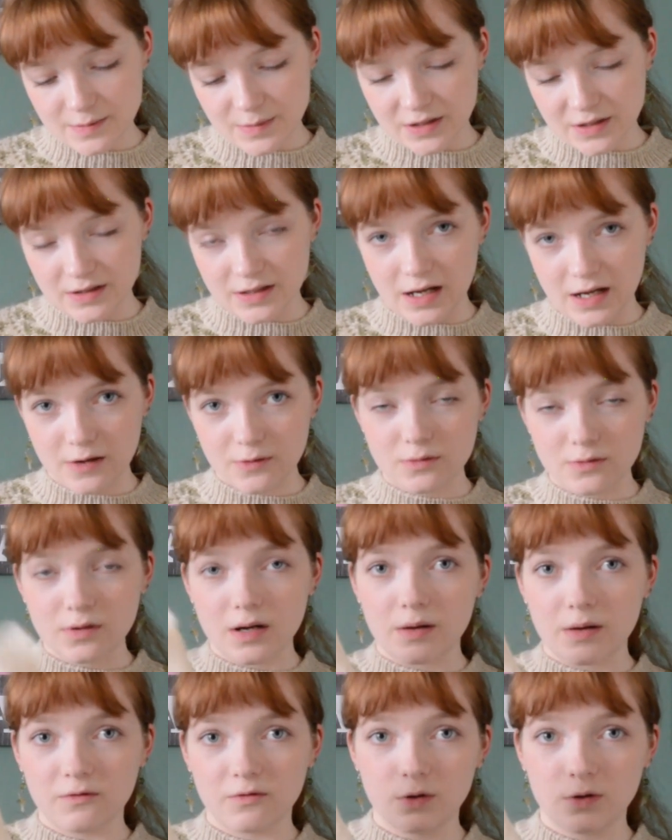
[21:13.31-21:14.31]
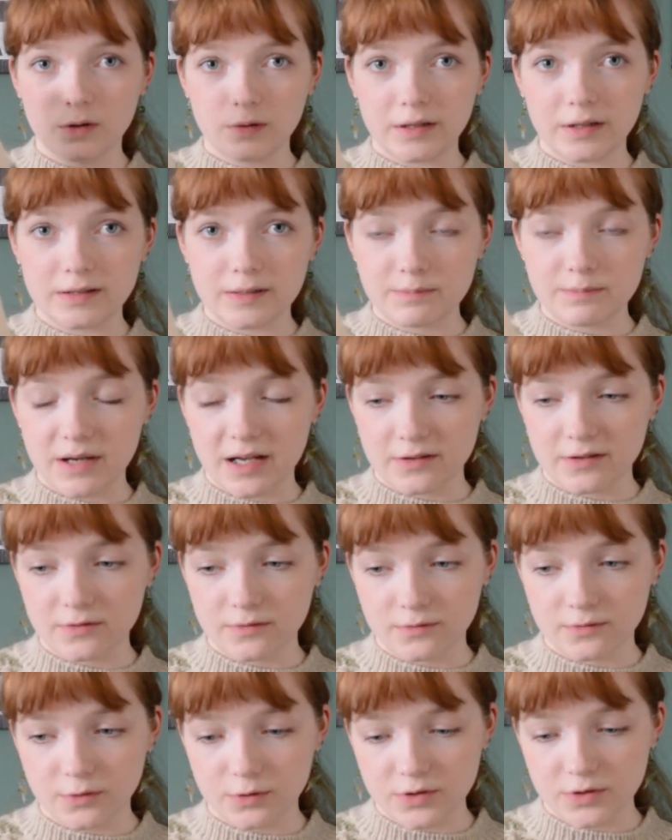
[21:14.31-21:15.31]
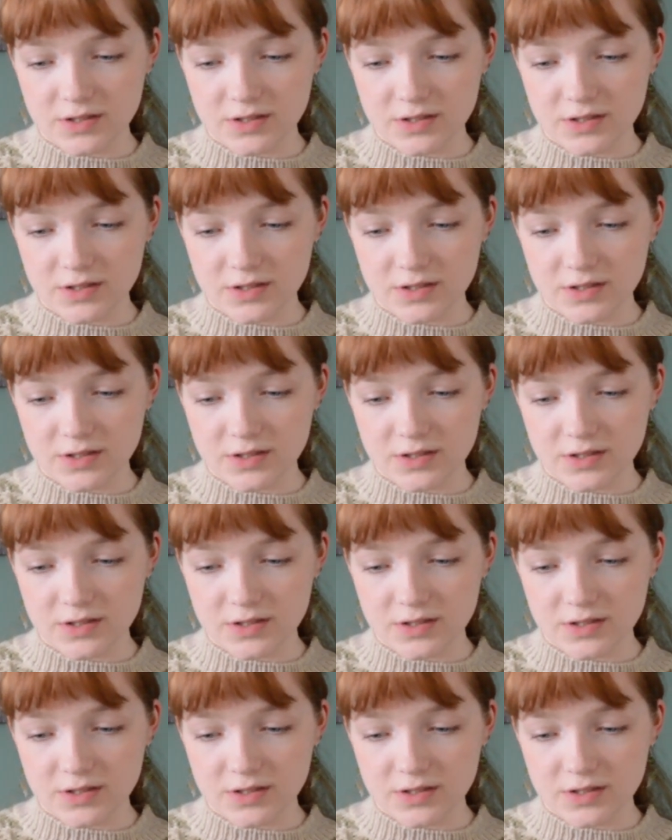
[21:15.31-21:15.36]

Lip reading: but now I'm following the pattern for